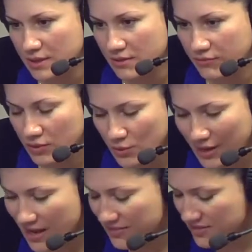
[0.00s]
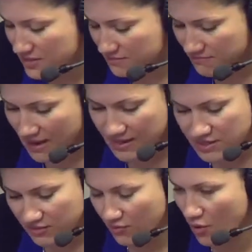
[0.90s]
If you had this
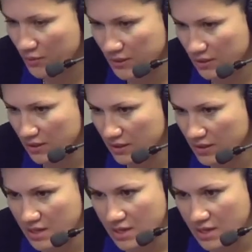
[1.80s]
magic formula,